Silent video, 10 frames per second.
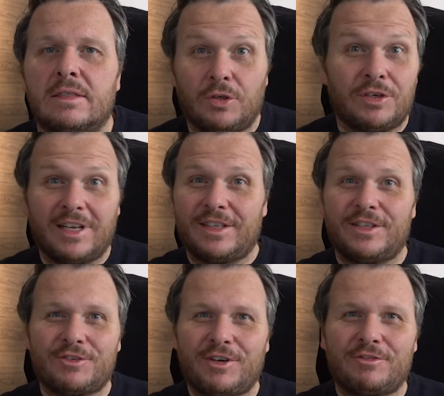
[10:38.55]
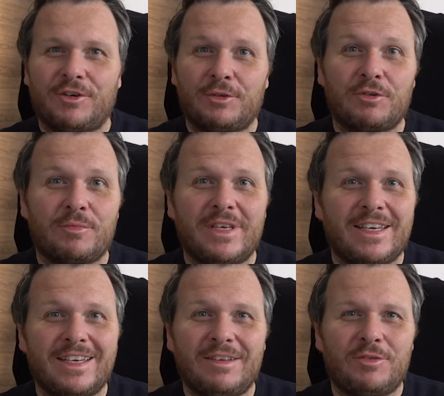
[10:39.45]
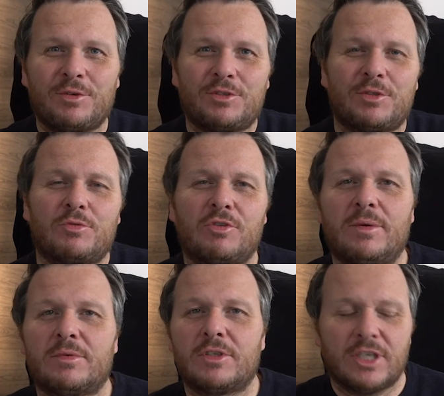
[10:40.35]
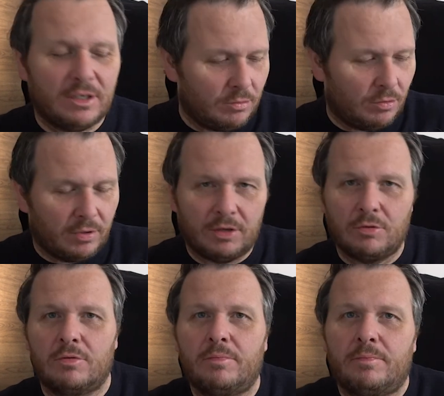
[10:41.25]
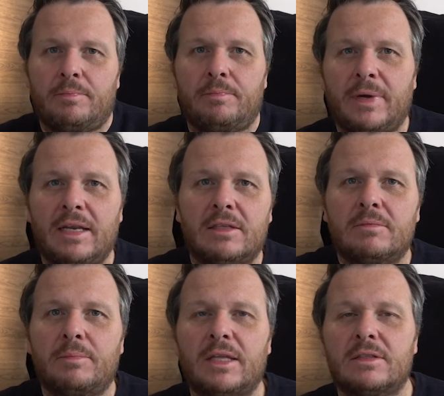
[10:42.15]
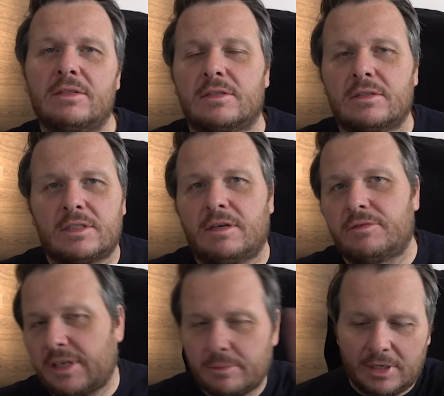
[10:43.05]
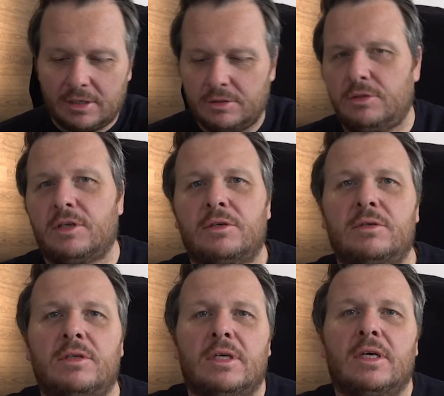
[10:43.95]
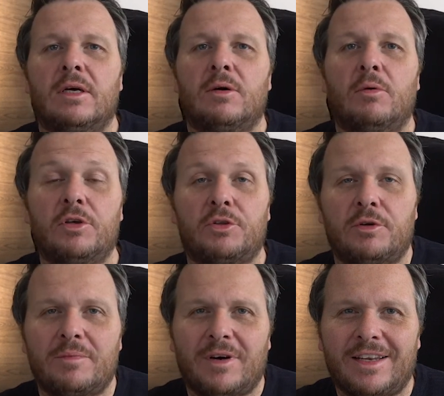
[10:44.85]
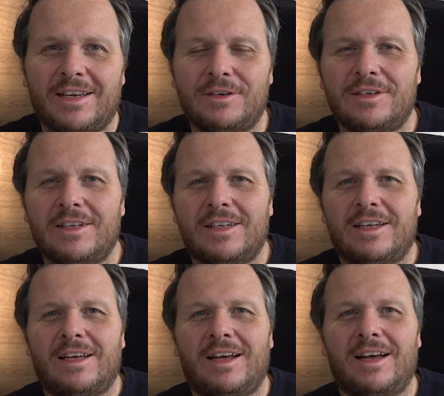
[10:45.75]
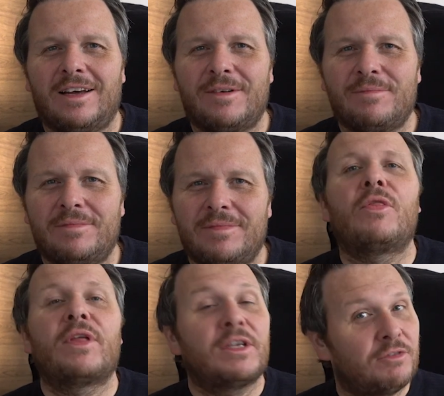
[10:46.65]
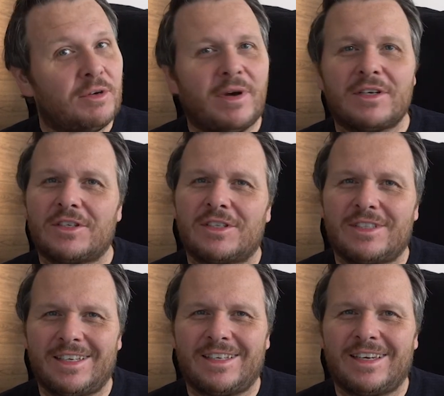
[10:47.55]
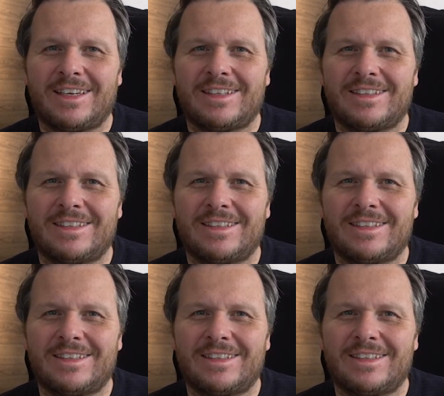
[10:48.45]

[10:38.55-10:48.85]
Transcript: you can click this great photo of me here if you want to subscribe to the channel, or the little bell and buttons and stuff down below. You know what you're doing by now. Thanks very much. Take care.